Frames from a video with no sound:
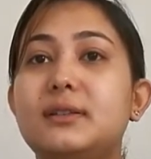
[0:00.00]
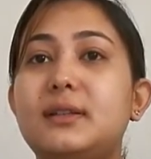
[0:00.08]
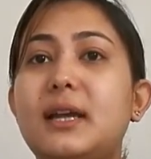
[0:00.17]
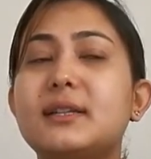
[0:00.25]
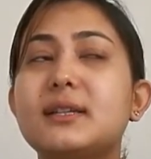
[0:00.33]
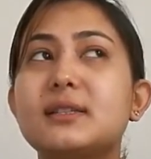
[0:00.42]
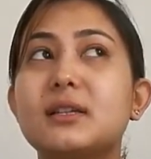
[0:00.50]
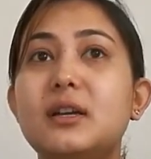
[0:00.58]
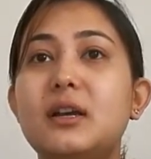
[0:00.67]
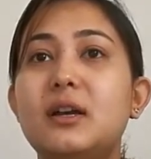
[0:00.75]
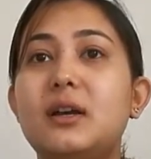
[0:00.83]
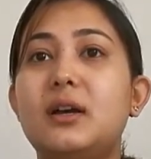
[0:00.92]
that is,
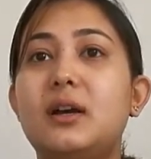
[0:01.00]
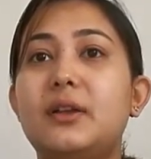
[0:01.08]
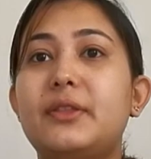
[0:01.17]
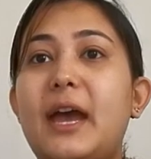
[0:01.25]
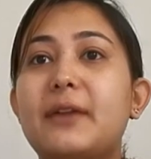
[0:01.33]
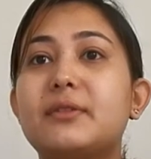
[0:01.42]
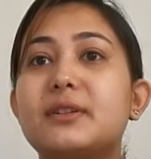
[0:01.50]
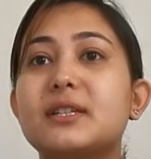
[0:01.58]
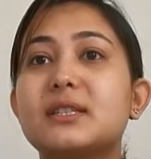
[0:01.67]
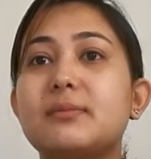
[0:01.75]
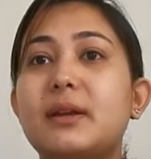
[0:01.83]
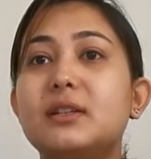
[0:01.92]
the
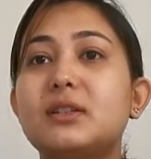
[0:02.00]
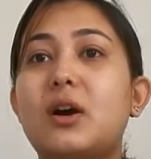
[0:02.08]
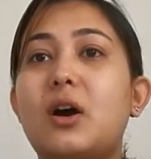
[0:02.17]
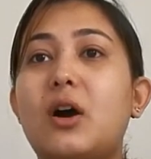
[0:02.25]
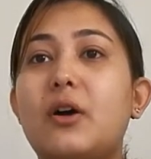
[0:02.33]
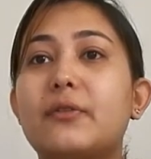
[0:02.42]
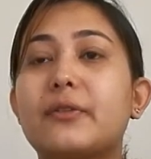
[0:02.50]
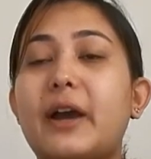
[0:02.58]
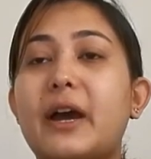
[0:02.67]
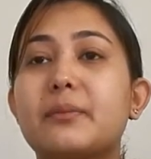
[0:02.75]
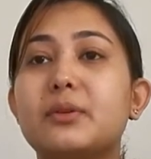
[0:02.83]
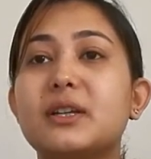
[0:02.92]
advertisement of
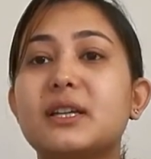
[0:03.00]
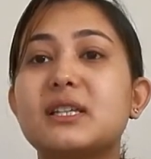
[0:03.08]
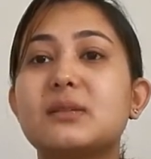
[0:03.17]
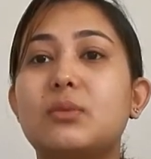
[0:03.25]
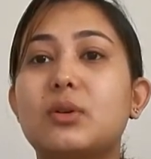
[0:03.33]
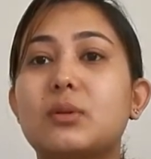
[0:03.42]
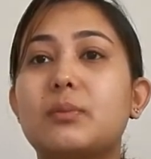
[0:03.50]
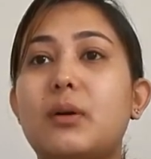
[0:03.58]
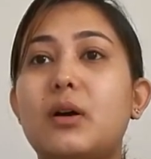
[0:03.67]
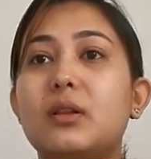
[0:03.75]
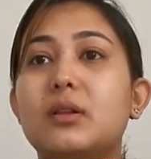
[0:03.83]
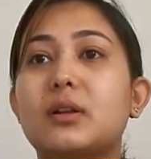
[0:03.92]
Carbolic Smoke
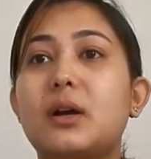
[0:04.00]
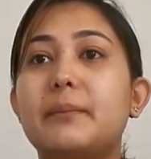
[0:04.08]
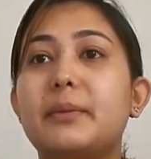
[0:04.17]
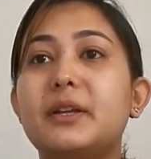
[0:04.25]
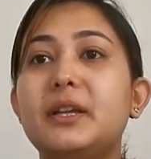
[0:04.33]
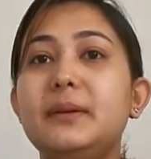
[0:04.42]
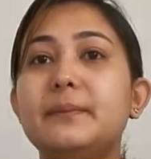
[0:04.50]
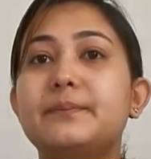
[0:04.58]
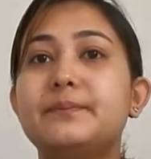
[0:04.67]
Ball Company,